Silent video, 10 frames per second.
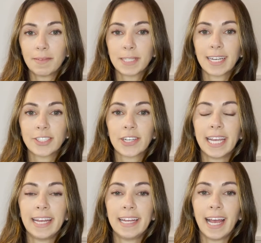I'm Dr.
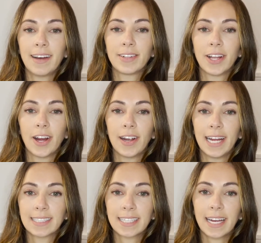Katie Avelar,
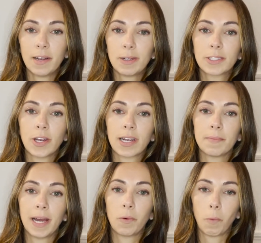and today we'll talk
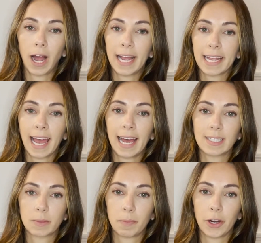about why
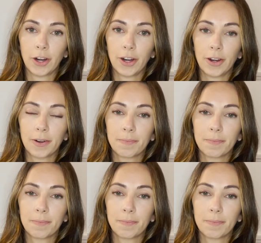cats purr.